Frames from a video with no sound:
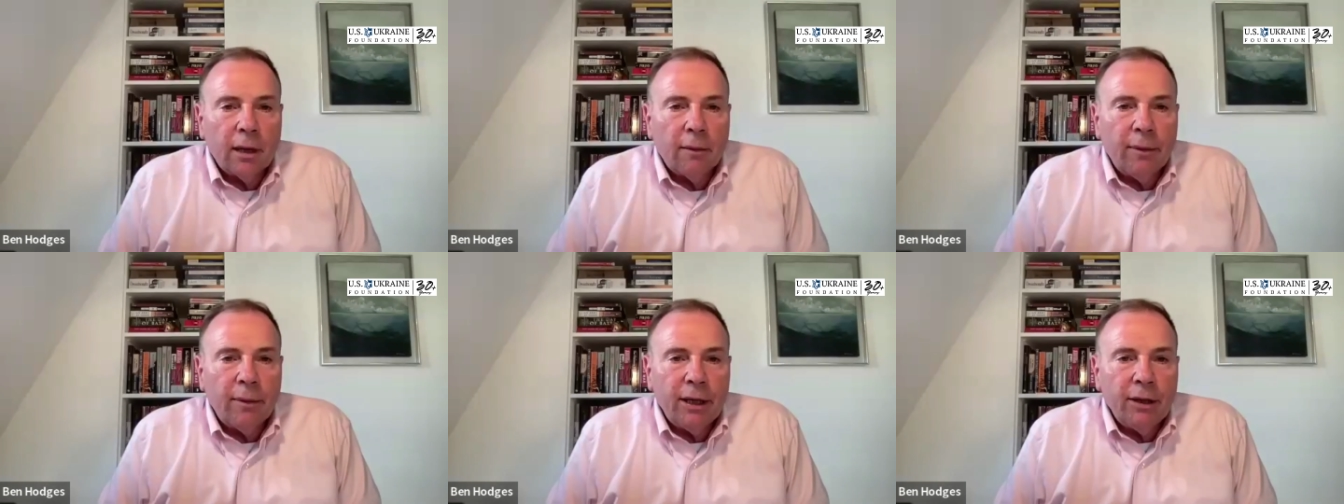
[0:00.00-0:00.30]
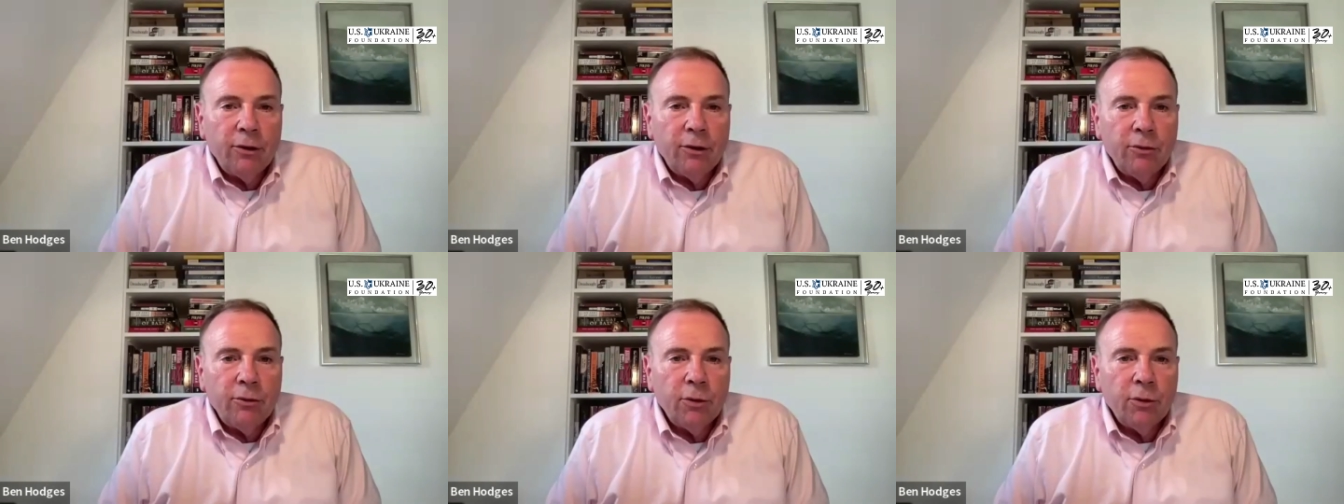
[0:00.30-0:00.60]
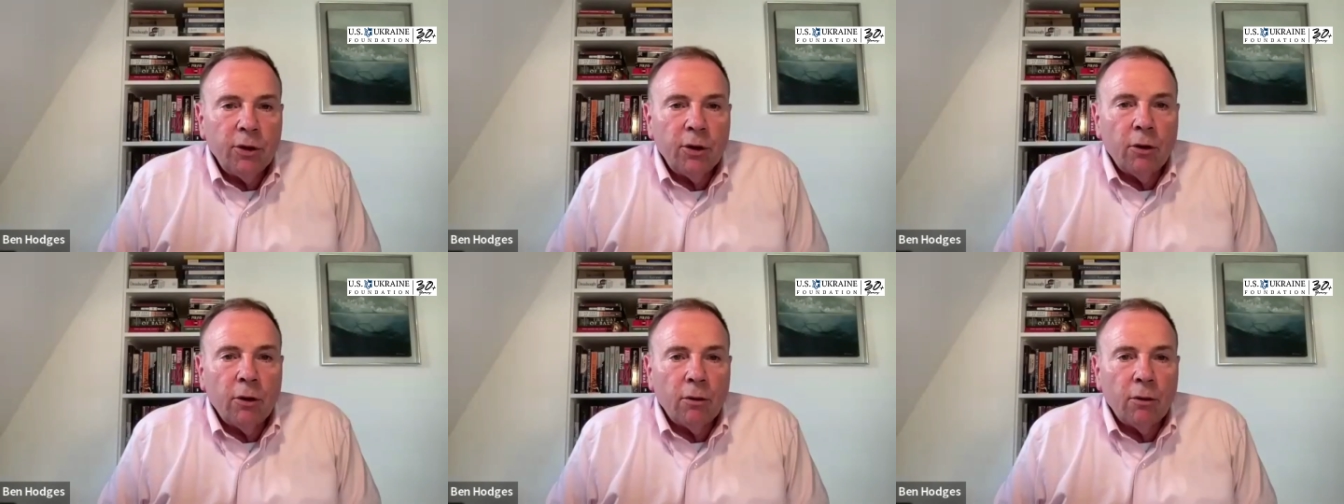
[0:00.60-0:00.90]
I mean,
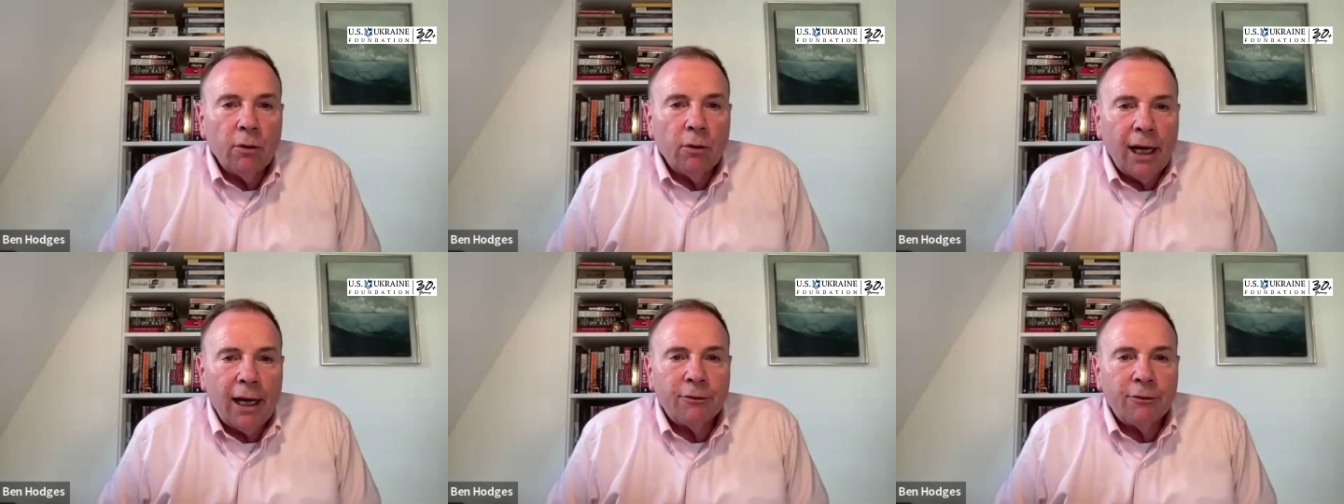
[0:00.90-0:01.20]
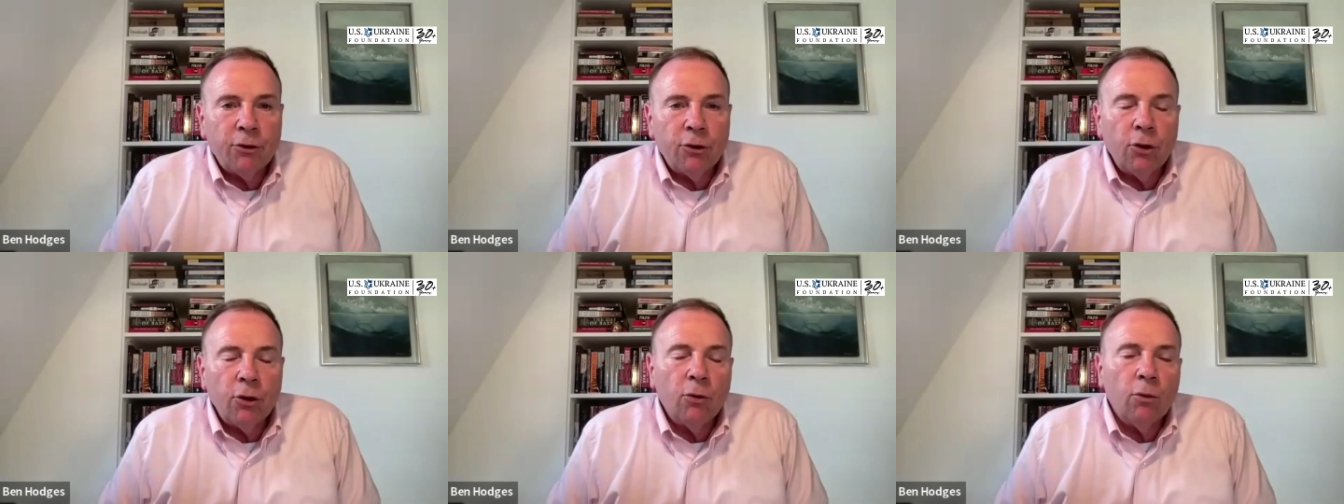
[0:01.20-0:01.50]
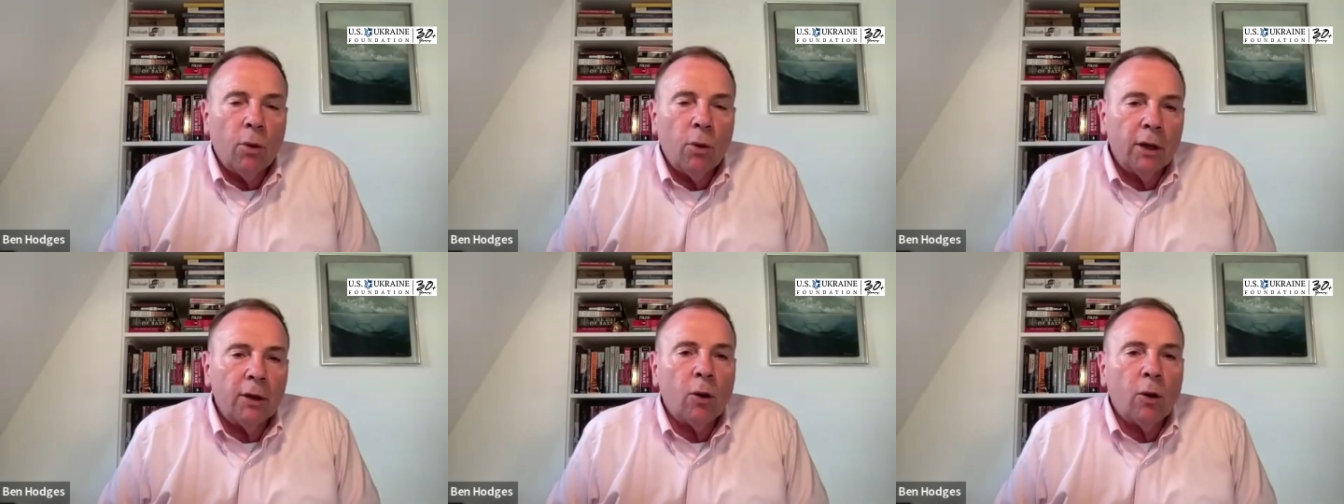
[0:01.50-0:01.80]
you don't have to
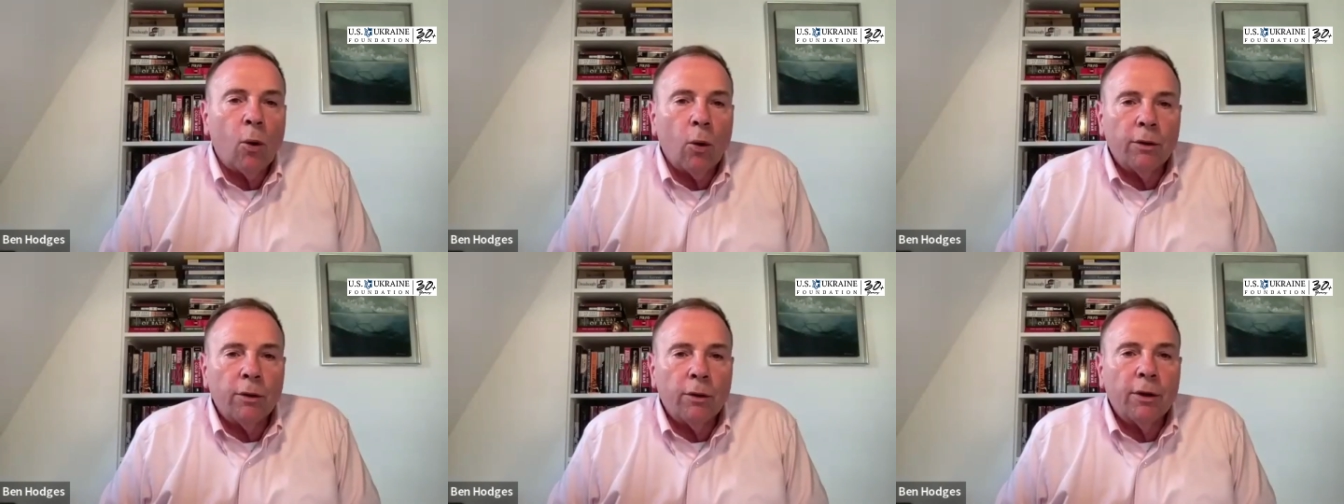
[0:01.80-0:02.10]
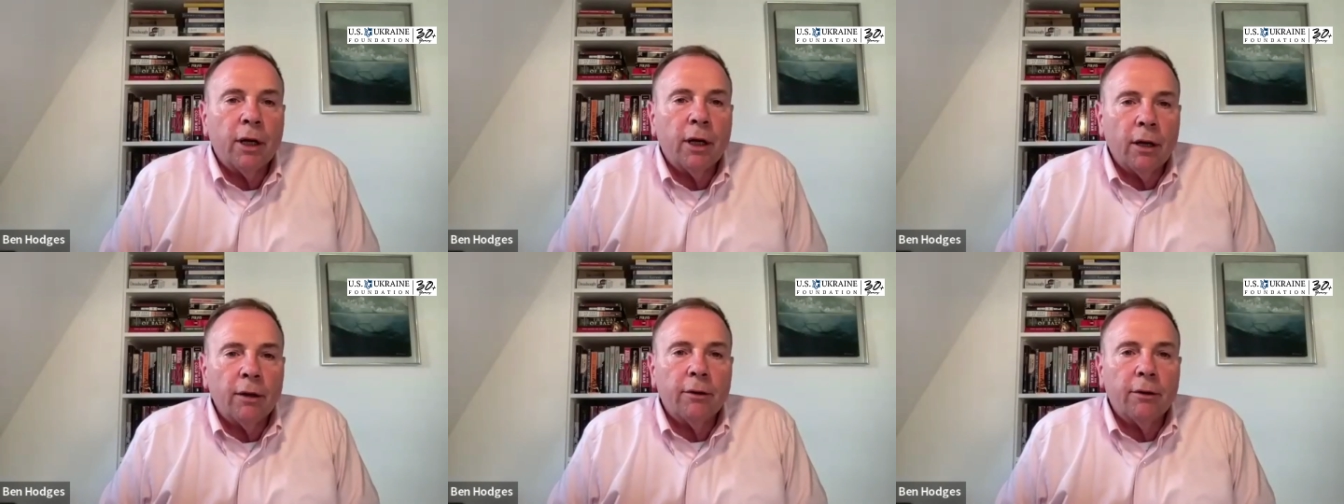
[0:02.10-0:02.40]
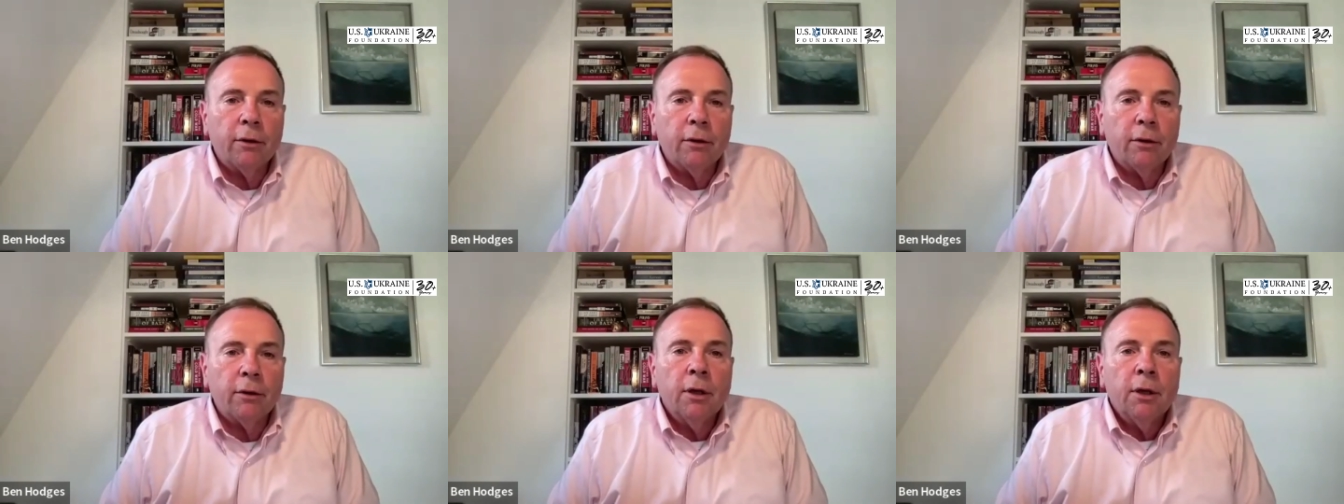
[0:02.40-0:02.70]
do one or the
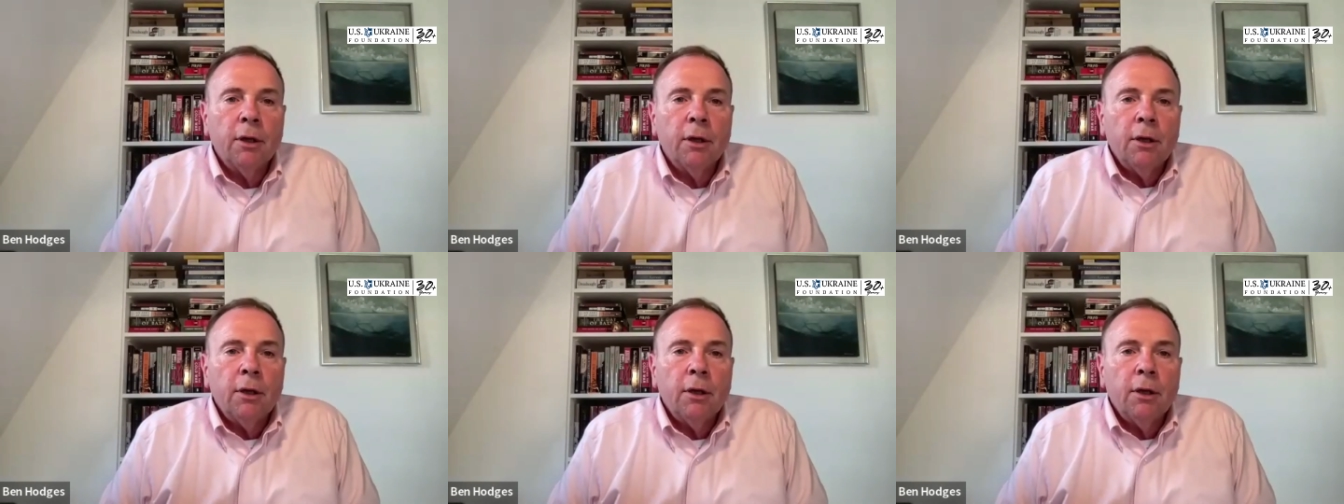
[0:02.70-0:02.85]
other.